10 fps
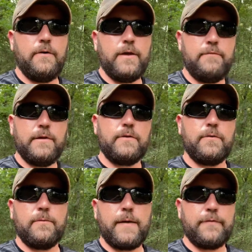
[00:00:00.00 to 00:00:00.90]
give you a tour
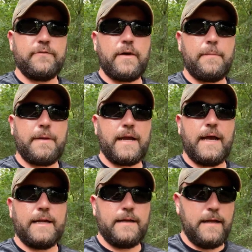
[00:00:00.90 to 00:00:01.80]
around the shop, that
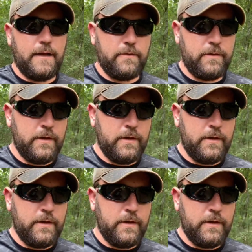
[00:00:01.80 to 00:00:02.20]
kind of deal.